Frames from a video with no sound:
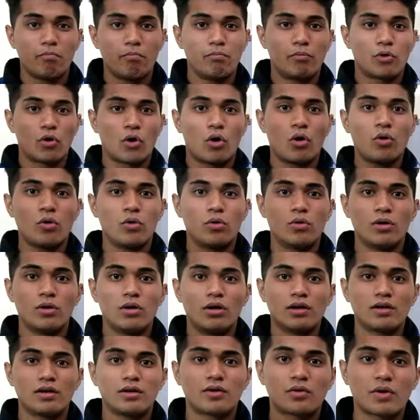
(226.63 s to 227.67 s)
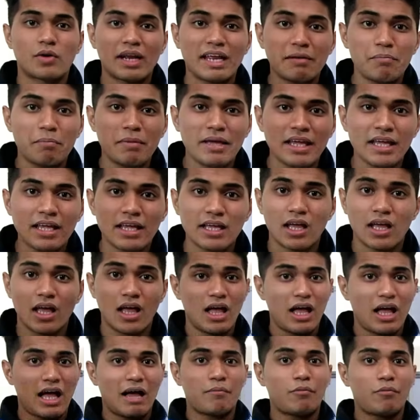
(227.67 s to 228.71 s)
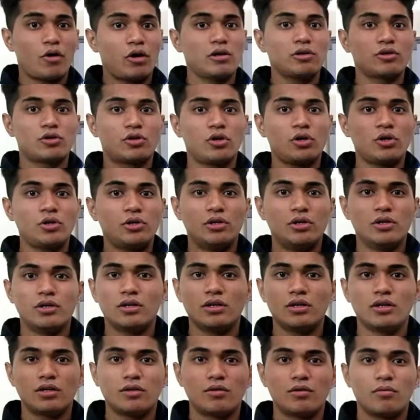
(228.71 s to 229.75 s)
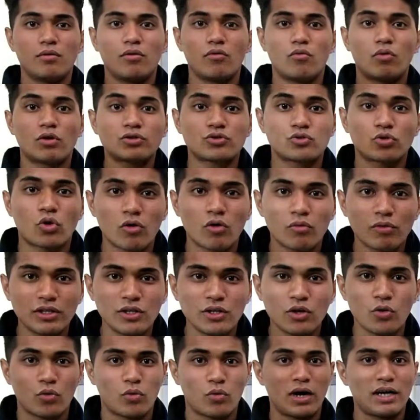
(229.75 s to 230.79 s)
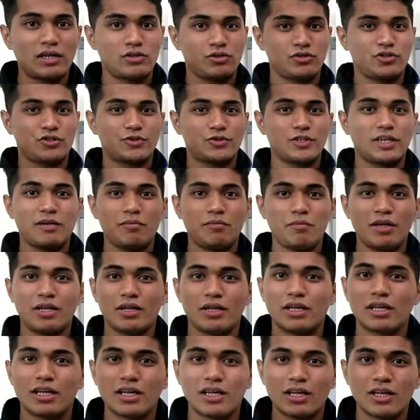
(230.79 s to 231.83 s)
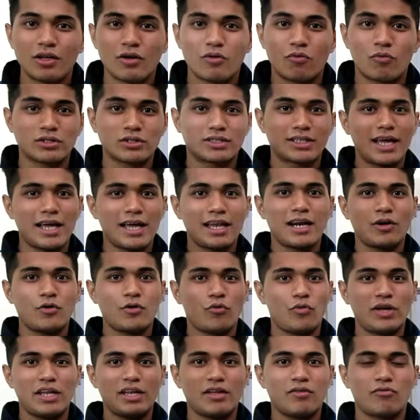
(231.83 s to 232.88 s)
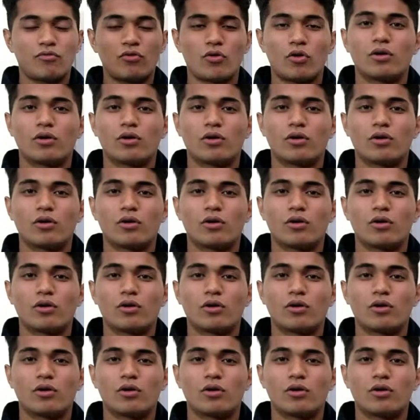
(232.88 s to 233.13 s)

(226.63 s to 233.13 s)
bro, train me, I'm all good, what's wrong with you, why don't you train me, what the hell are you waiting